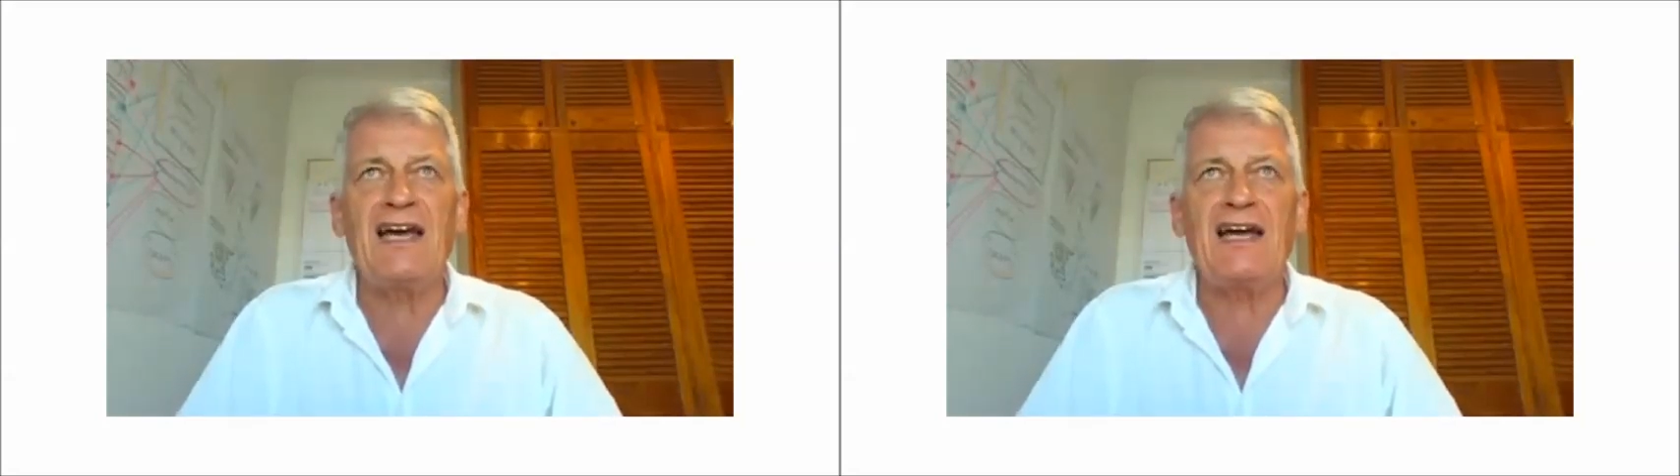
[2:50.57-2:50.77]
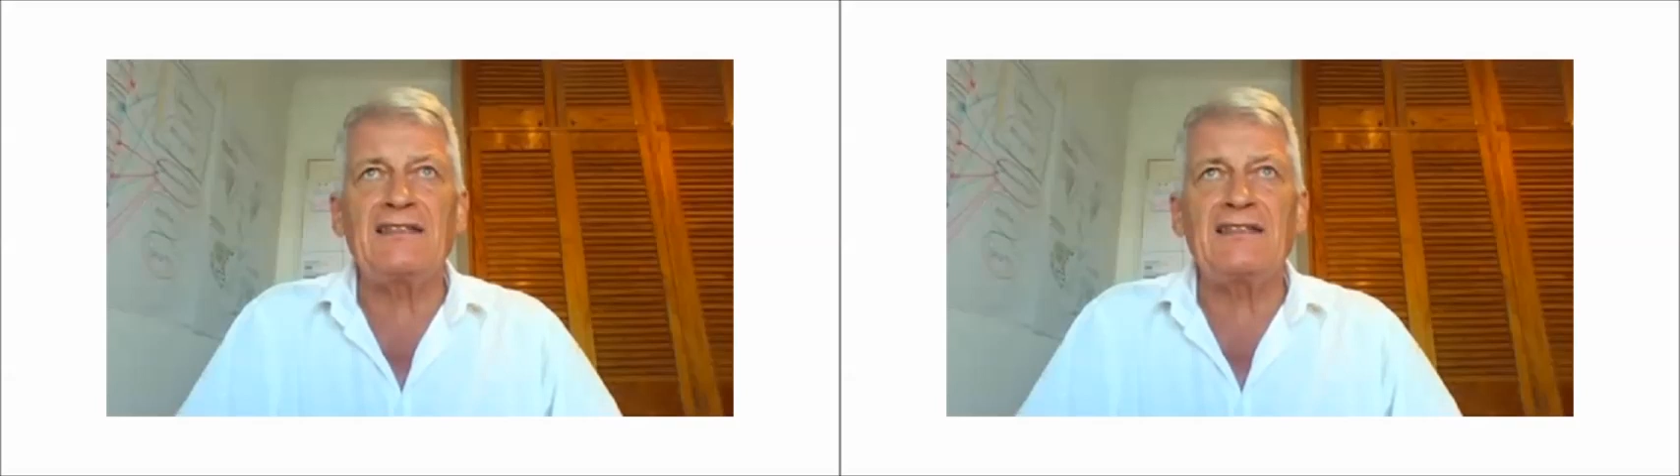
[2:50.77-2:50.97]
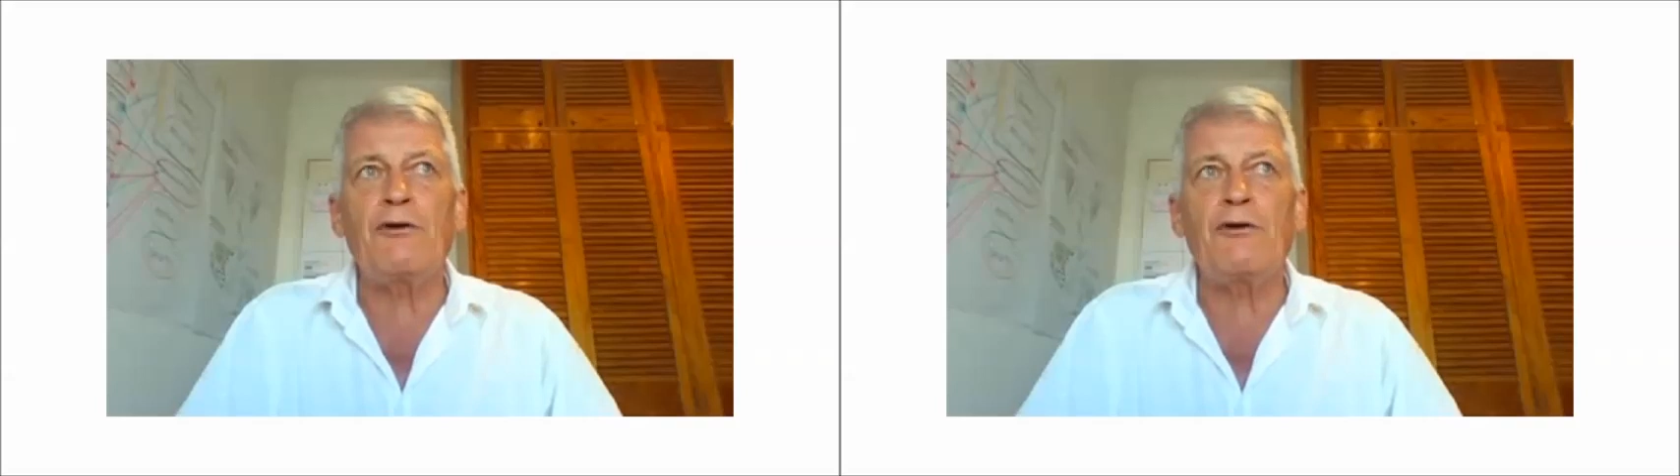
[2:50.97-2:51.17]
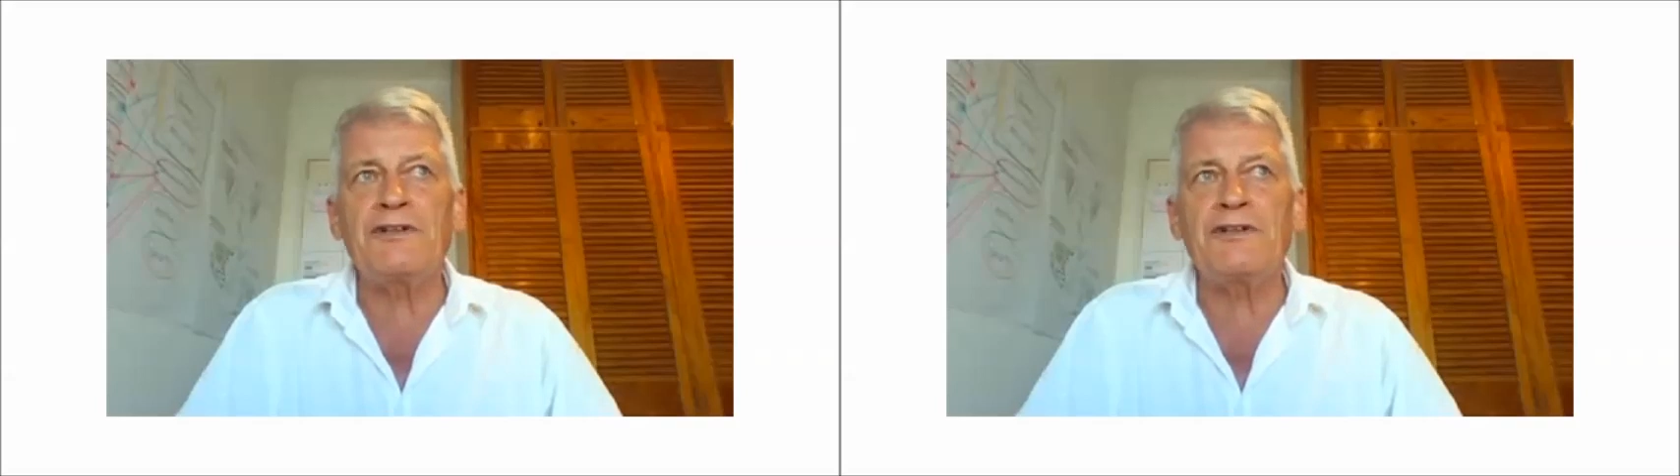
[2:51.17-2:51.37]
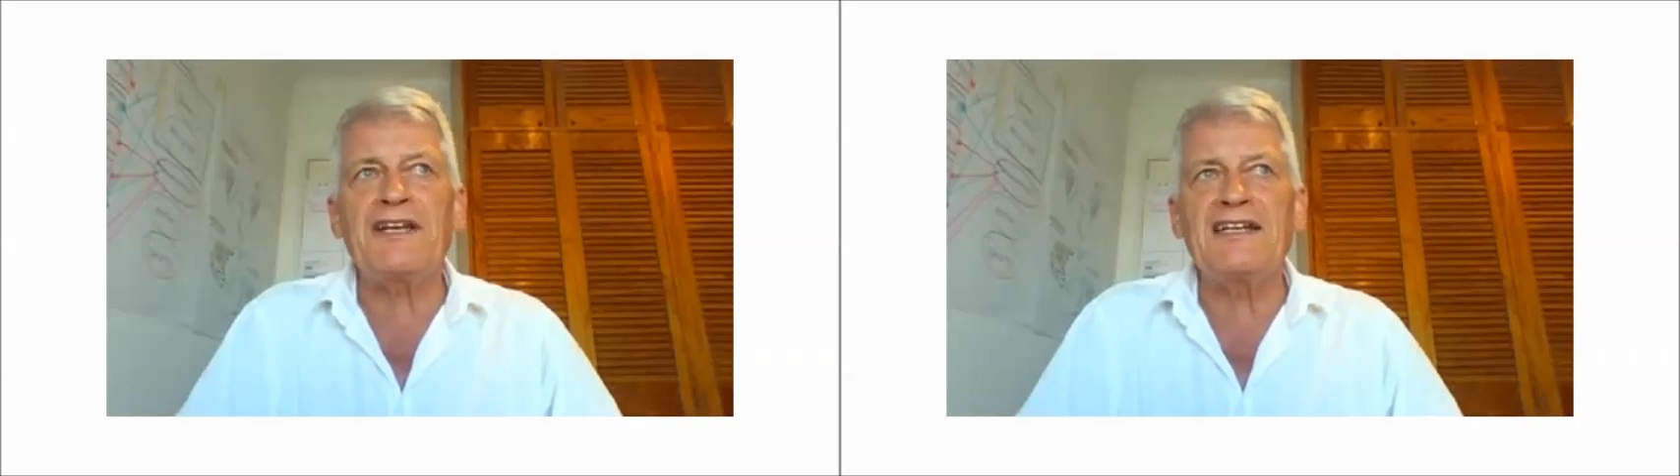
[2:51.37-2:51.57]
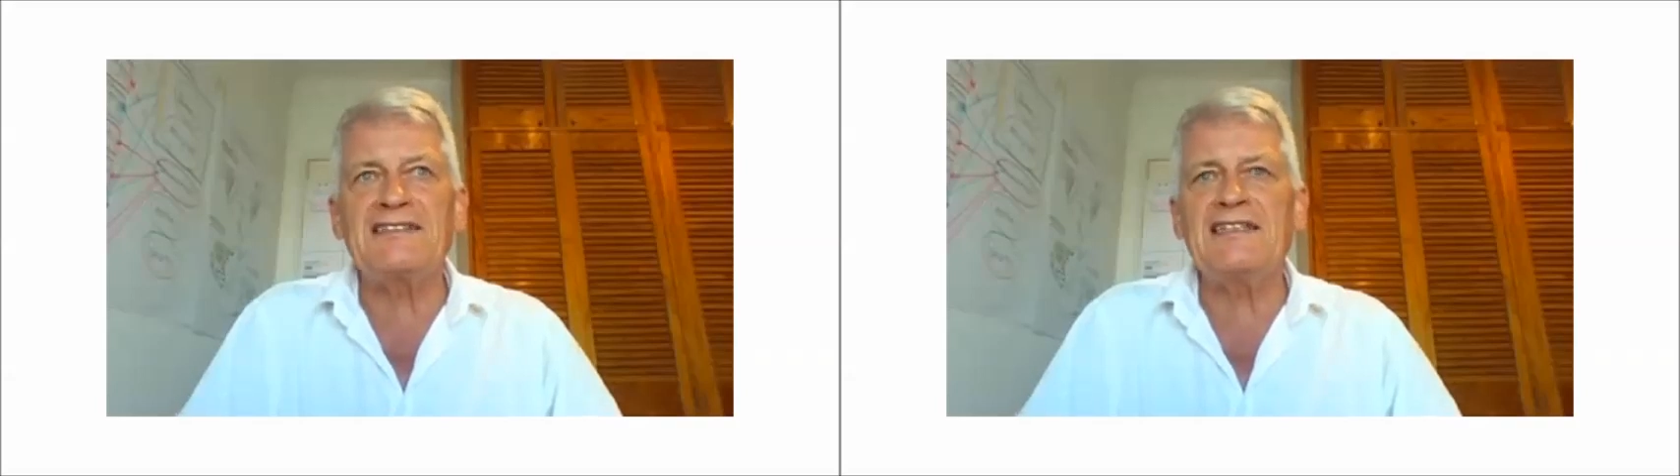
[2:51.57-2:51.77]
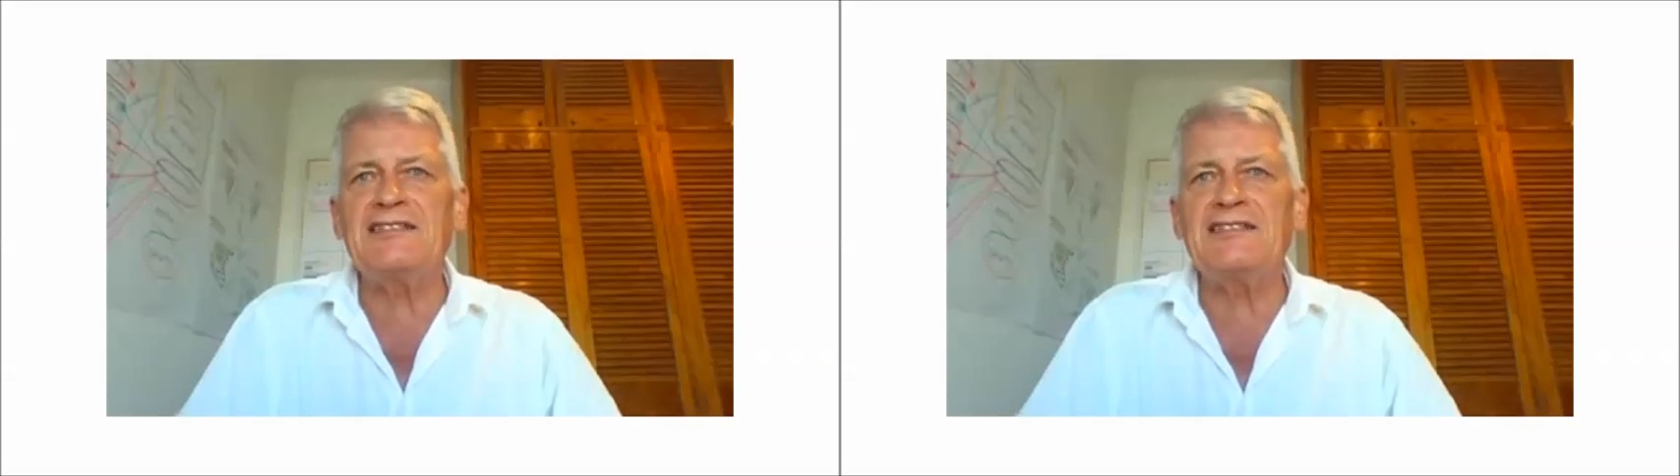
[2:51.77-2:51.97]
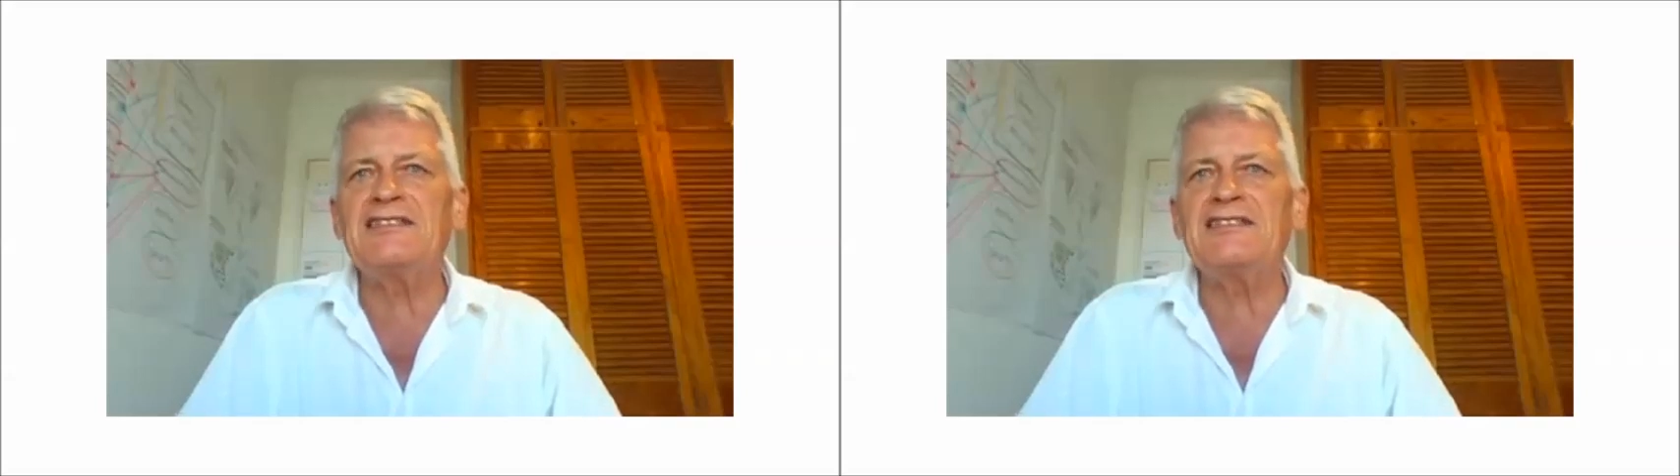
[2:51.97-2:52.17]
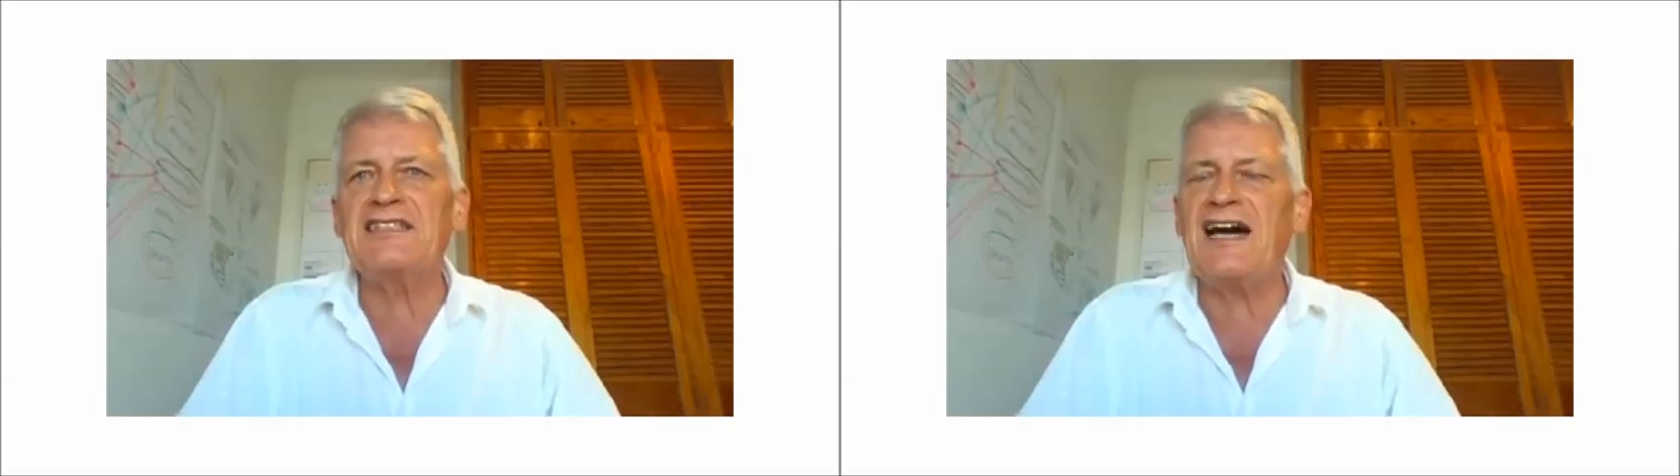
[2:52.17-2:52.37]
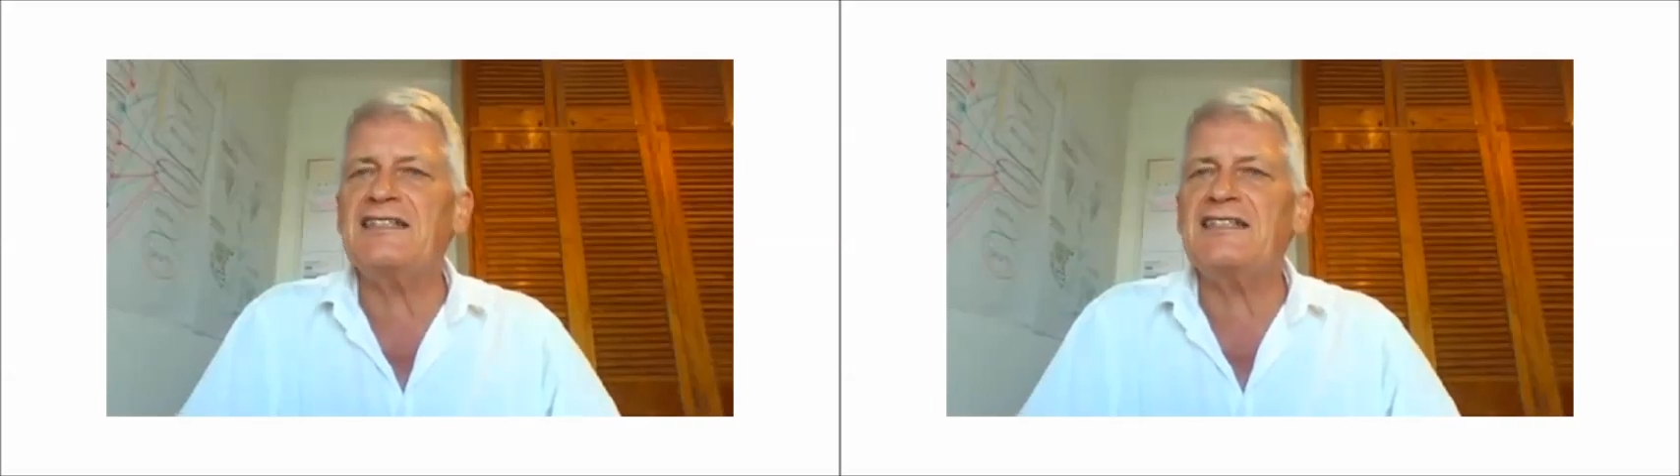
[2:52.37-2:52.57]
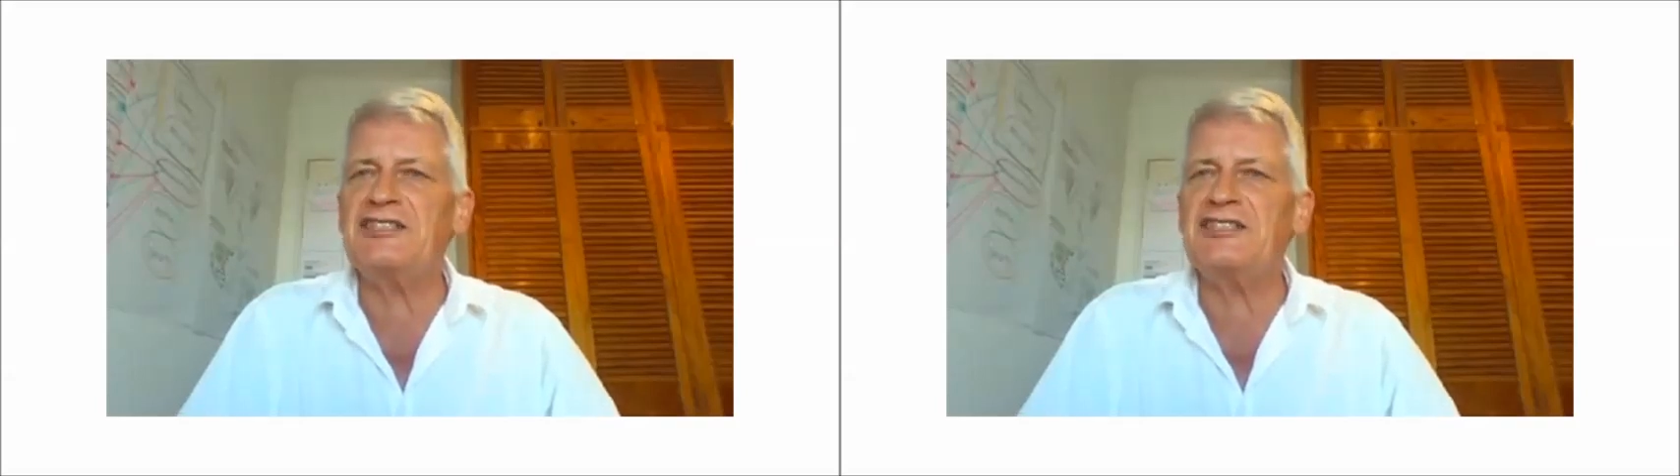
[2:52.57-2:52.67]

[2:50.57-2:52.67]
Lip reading: and the organizations are